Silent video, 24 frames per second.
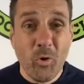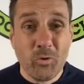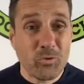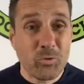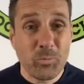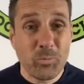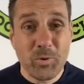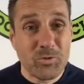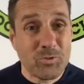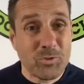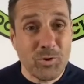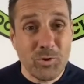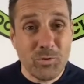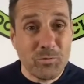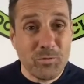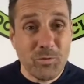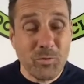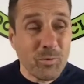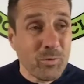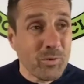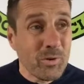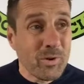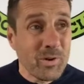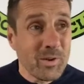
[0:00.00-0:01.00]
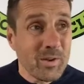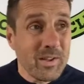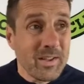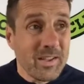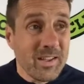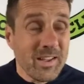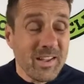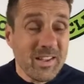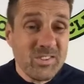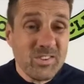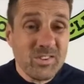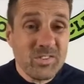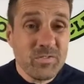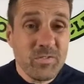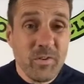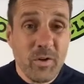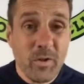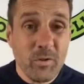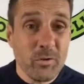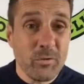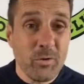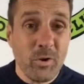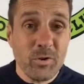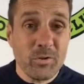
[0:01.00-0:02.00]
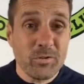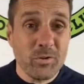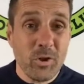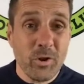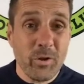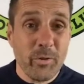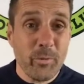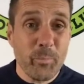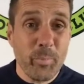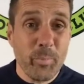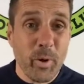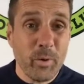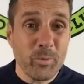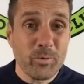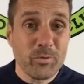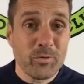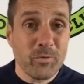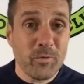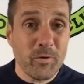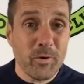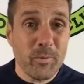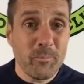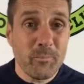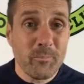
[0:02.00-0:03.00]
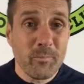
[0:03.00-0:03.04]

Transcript: To be truthful, it just fell the wrong side of the post for him.